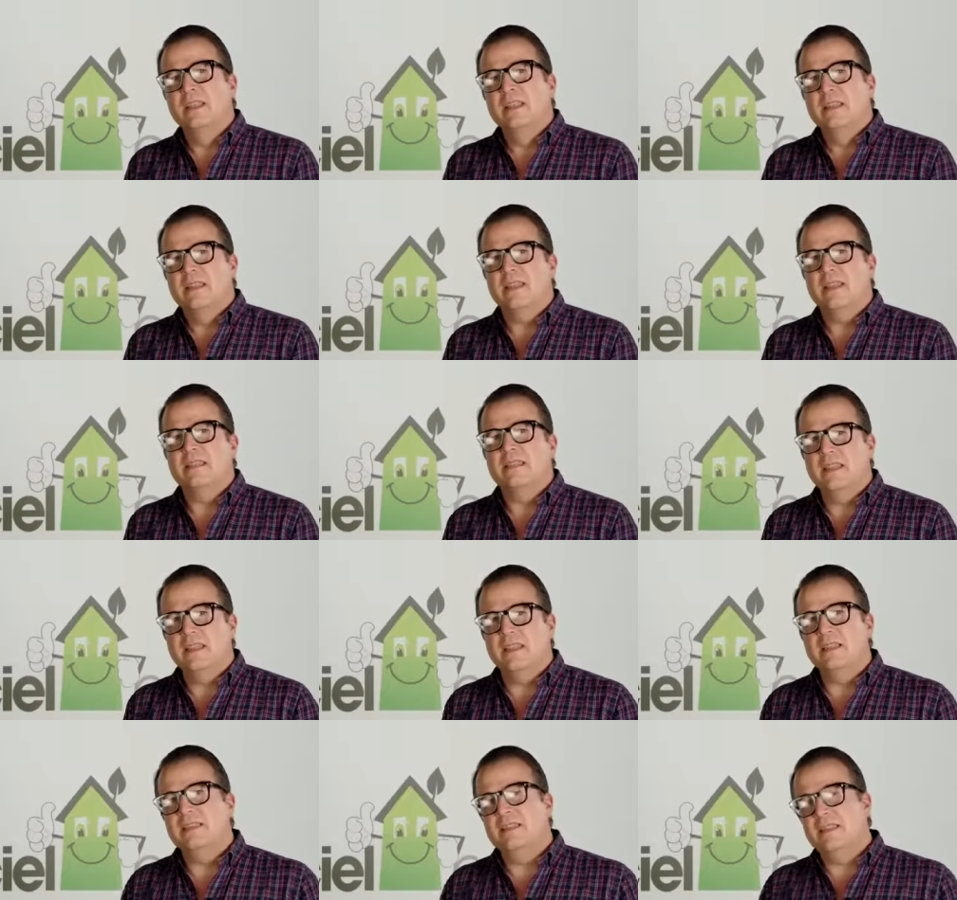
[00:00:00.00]
that the
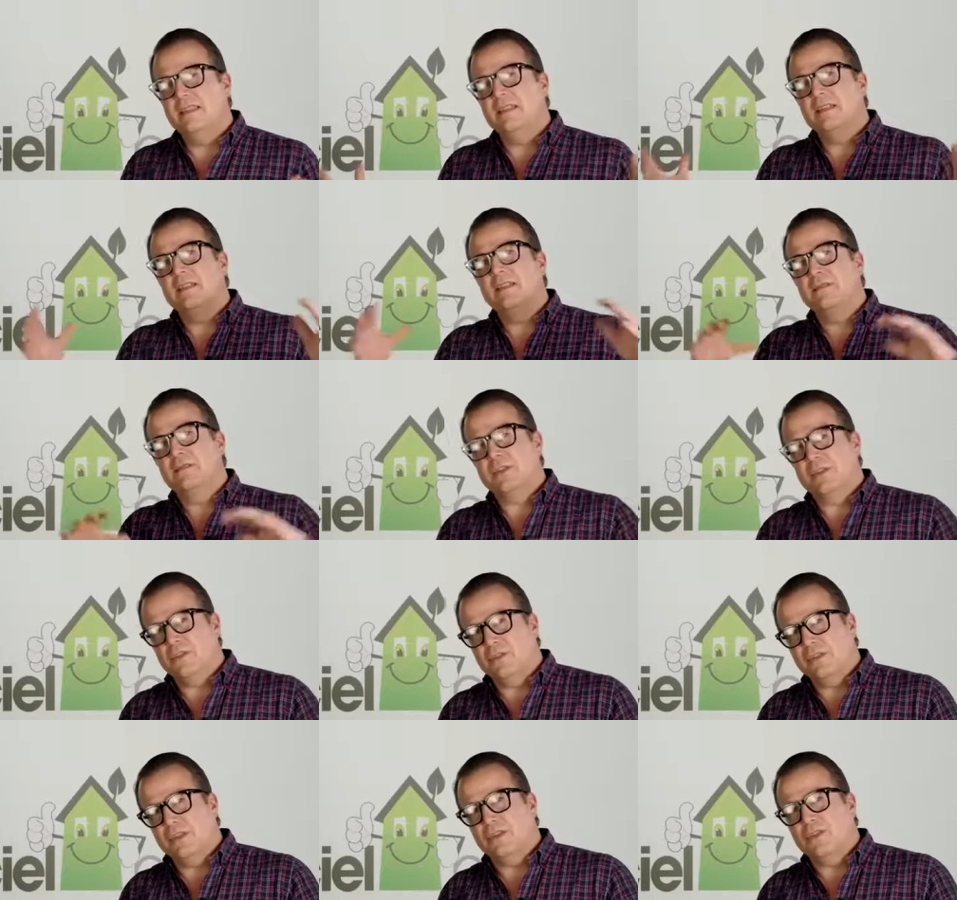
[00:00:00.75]
idea of
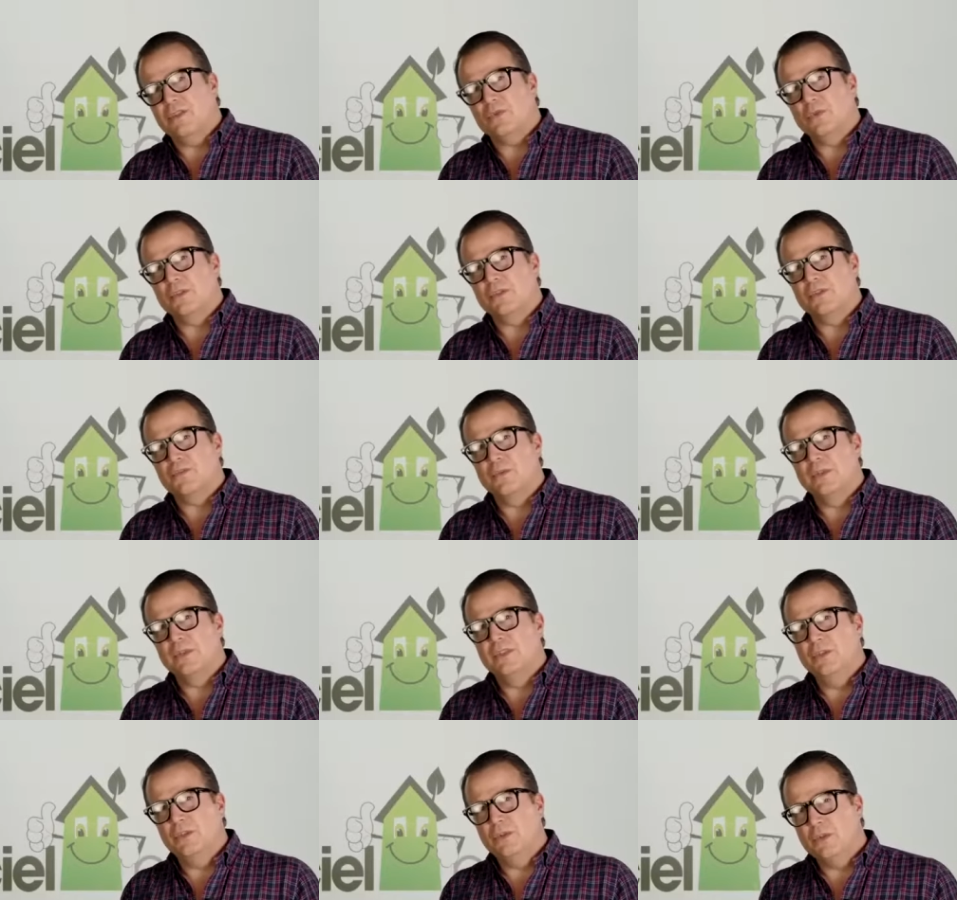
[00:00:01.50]
turning towards
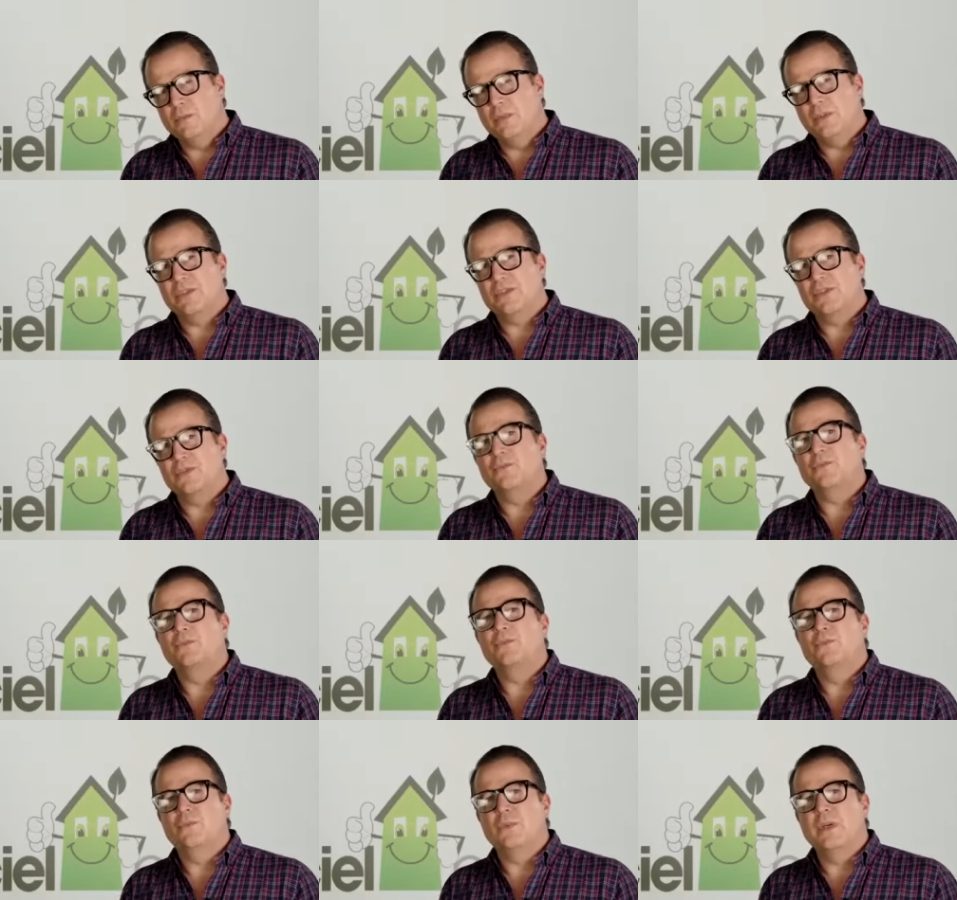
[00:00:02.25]
renewables
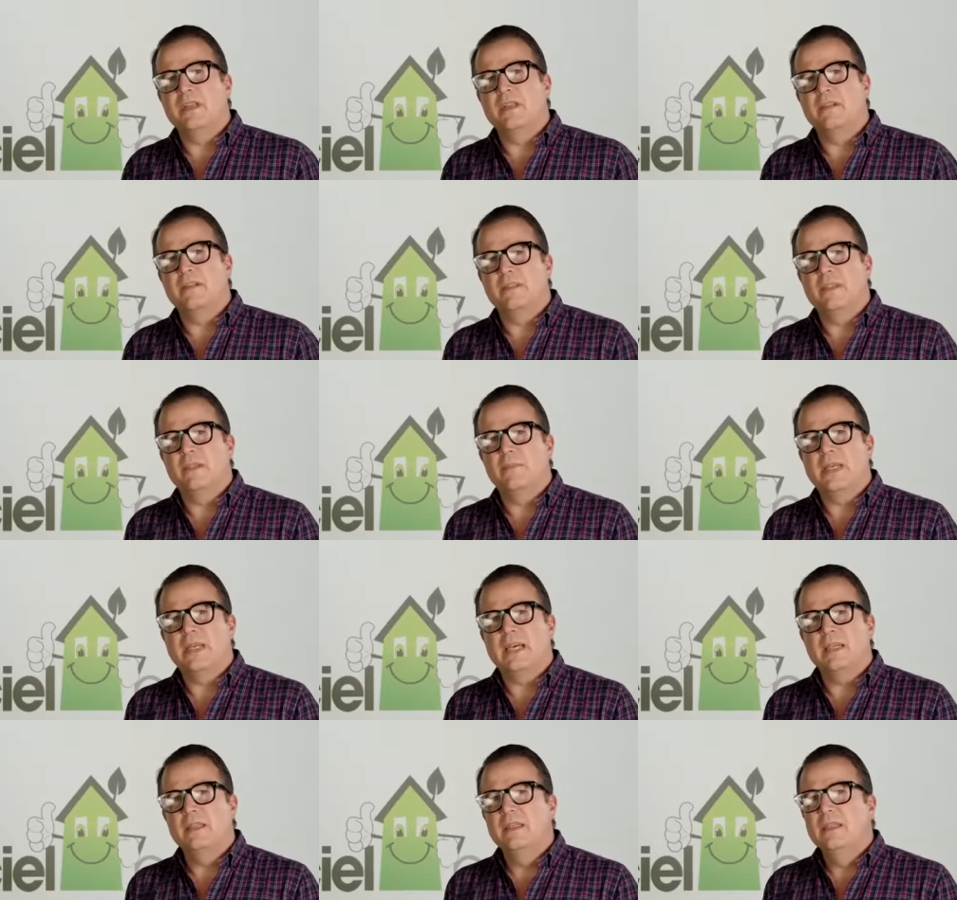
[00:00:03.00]
right off of the
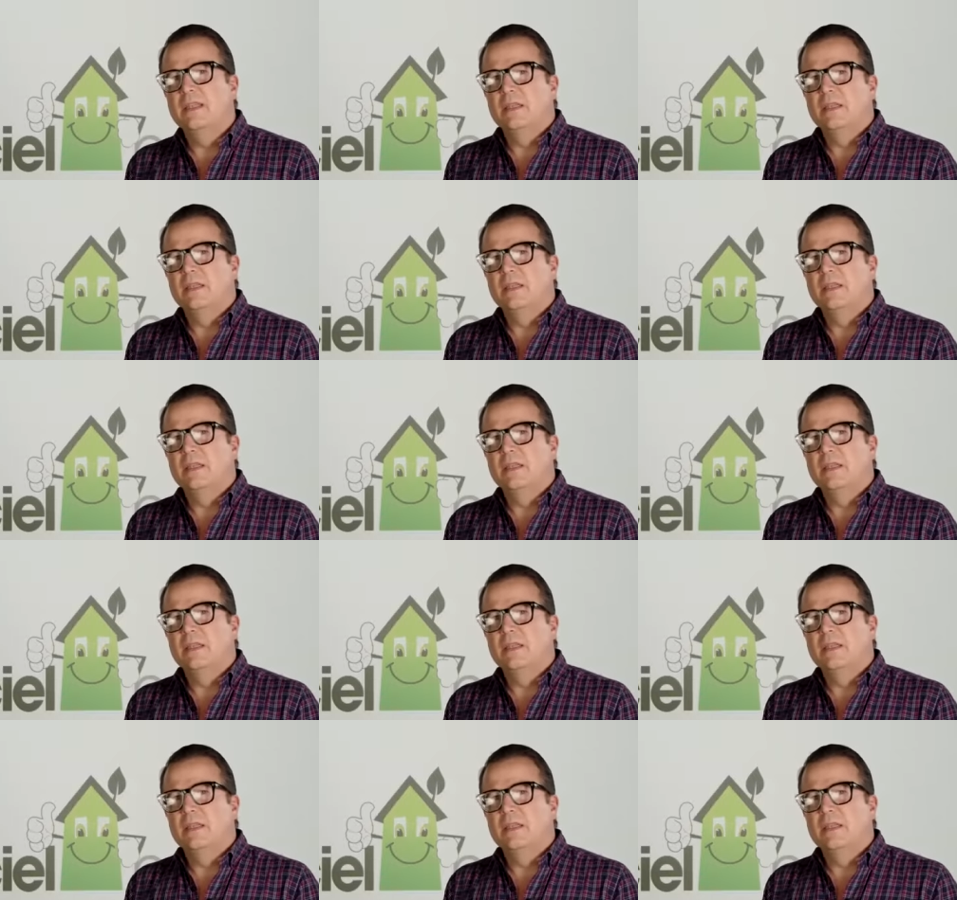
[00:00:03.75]
bat